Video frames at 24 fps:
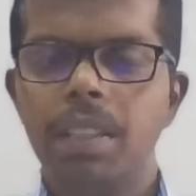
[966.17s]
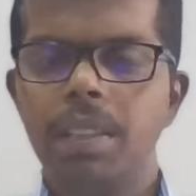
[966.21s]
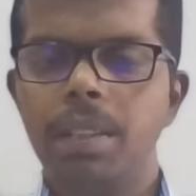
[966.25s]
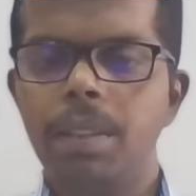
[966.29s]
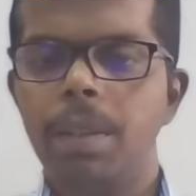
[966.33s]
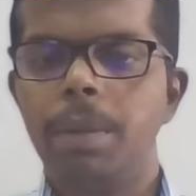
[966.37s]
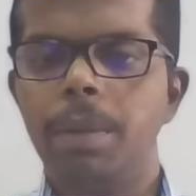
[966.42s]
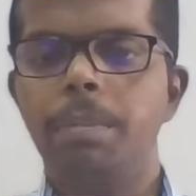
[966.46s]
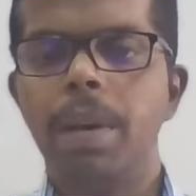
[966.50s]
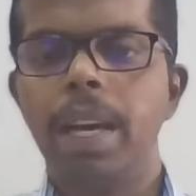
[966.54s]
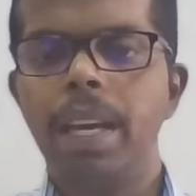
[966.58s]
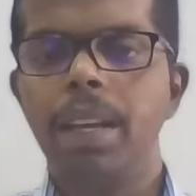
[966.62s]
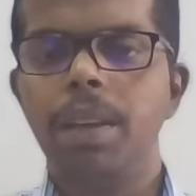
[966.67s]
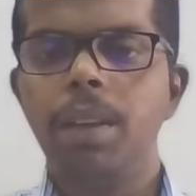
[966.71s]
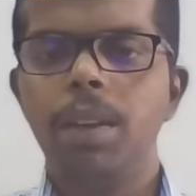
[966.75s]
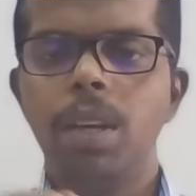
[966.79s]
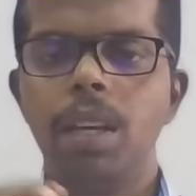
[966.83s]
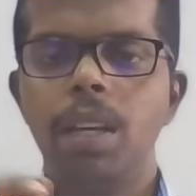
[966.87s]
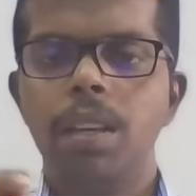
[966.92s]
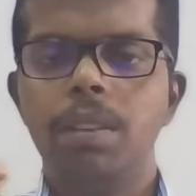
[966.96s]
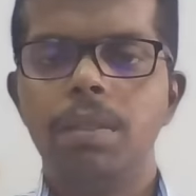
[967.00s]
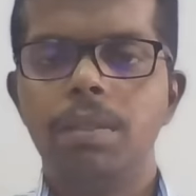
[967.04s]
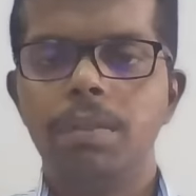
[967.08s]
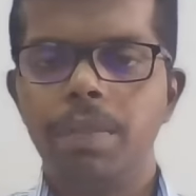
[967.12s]
buy
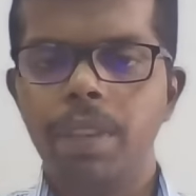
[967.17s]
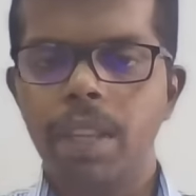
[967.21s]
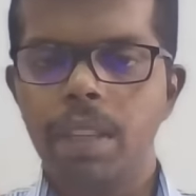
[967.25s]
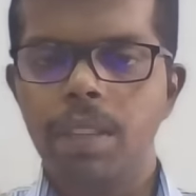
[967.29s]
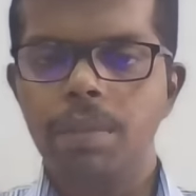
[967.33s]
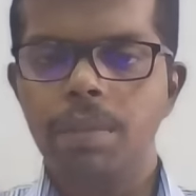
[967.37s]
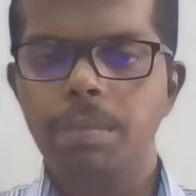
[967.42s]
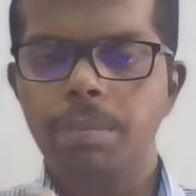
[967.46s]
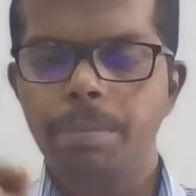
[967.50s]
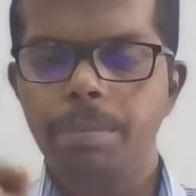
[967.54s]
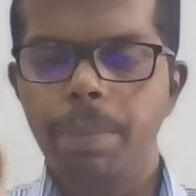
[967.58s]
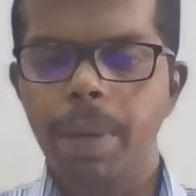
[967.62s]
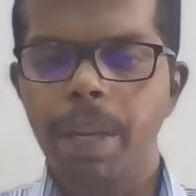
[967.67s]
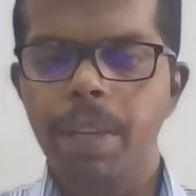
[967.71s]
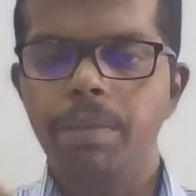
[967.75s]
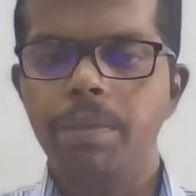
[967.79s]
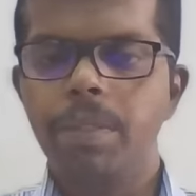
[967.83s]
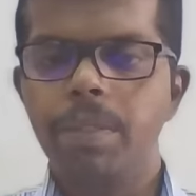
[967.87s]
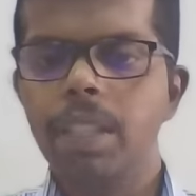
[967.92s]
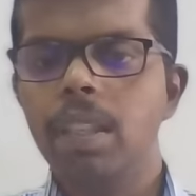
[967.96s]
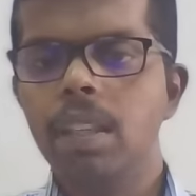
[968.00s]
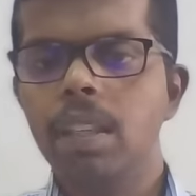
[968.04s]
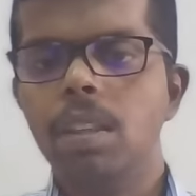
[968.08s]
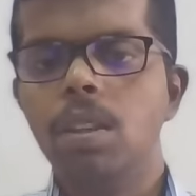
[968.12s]
a pen
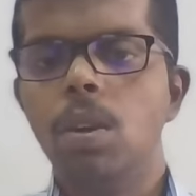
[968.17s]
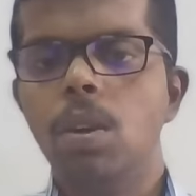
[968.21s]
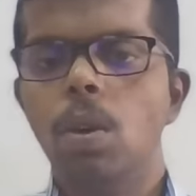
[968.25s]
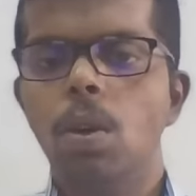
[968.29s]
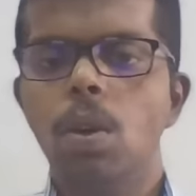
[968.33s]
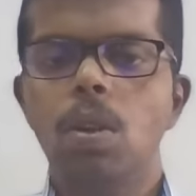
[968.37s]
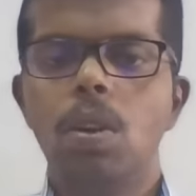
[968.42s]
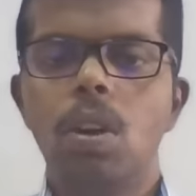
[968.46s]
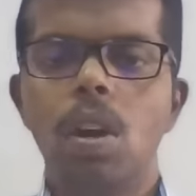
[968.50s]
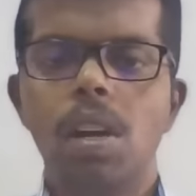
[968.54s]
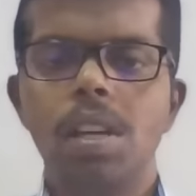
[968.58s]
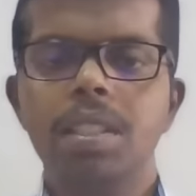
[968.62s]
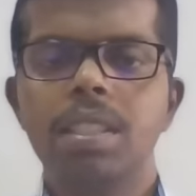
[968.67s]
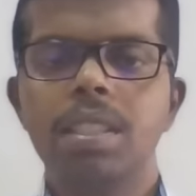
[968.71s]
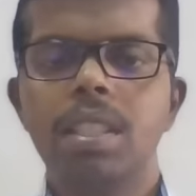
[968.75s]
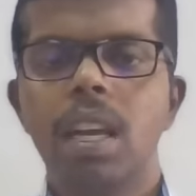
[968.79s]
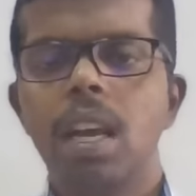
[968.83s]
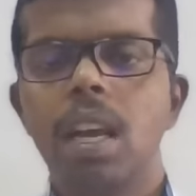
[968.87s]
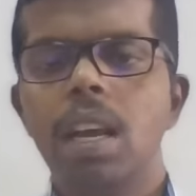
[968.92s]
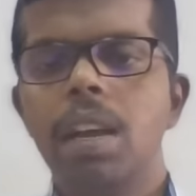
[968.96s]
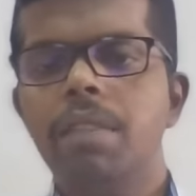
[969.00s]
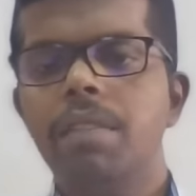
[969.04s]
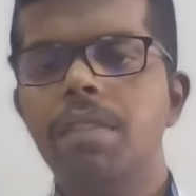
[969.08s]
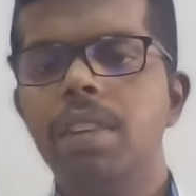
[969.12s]
with a low cost,
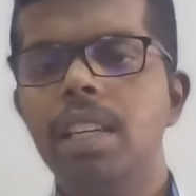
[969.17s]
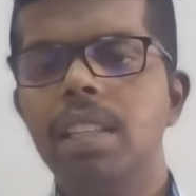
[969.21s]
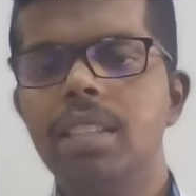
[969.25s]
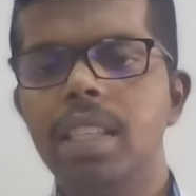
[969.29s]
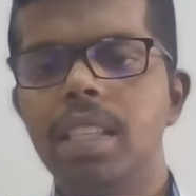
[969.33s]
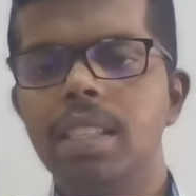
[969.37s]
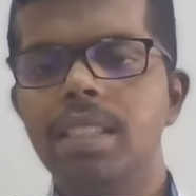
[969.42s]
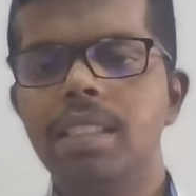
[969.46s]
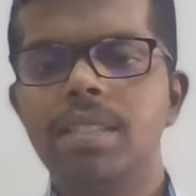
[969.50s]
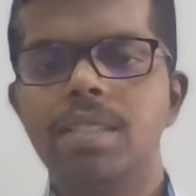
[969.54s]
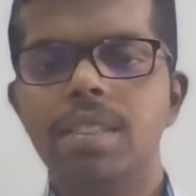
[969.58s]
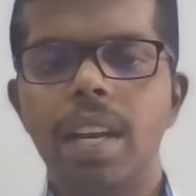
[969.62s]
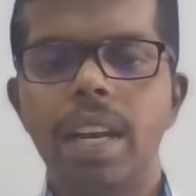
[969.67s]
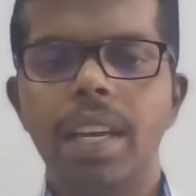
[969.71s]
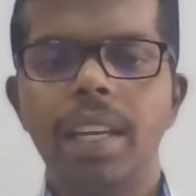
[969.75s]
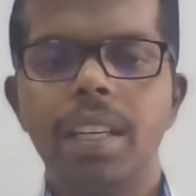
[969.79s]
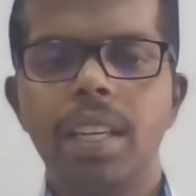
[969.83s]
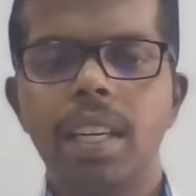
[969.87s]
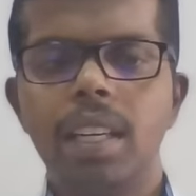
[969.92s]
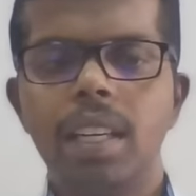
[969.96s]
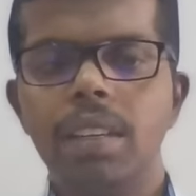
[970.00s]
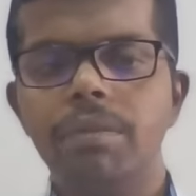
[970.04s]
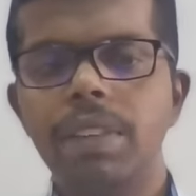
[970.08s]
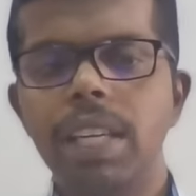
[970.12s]
we'll just write
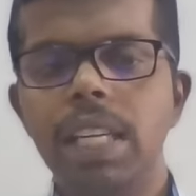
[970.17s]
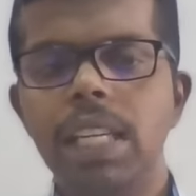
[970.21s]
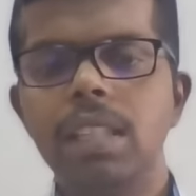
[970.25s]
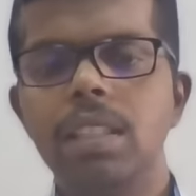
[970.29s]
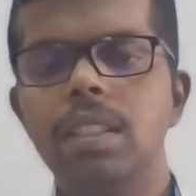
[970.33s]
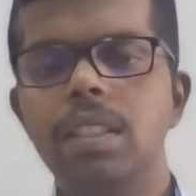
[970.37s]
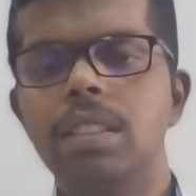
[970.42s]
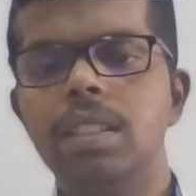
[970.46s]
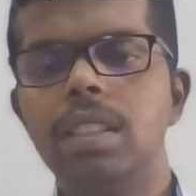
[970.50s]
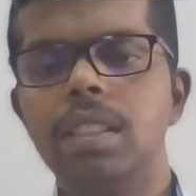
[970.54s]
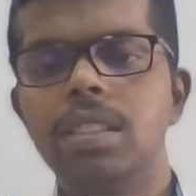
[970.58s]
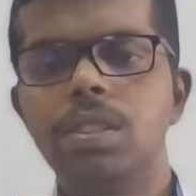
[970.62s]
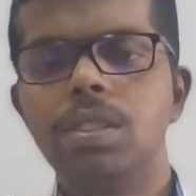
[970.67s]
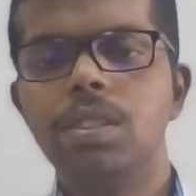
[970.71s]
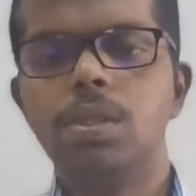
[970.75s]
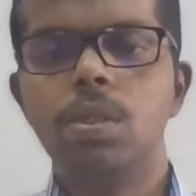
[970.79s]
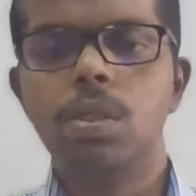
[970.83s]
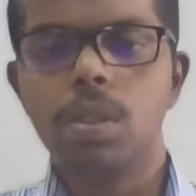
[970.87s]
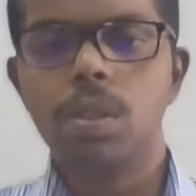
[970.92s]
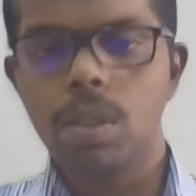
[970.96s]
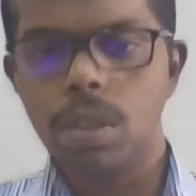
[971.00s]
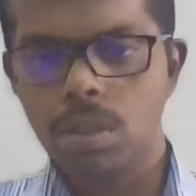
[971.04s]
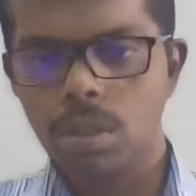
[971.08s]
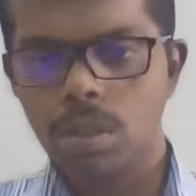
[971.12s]
and we'll just
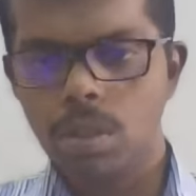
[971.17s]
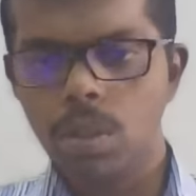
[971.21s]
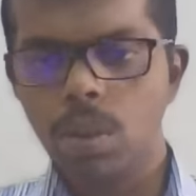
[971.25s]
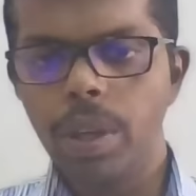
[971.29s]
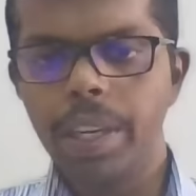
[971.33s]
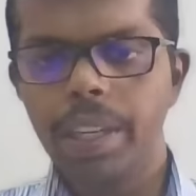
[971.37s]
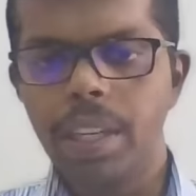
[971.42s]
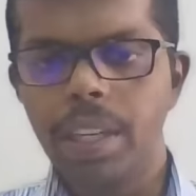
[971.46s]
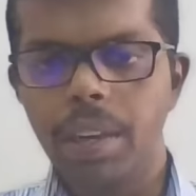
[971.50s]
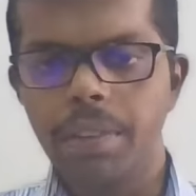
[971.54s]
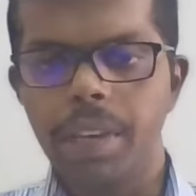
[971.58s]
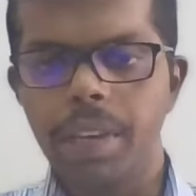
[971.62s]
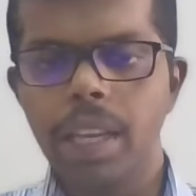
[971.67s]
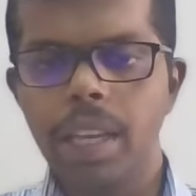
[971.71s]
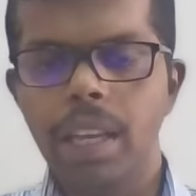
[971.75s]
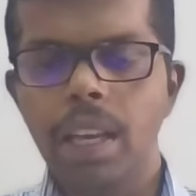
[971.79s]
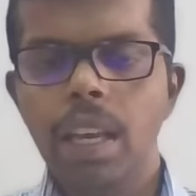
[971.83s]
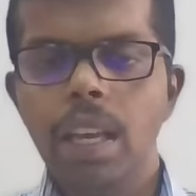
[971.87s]
throw it away.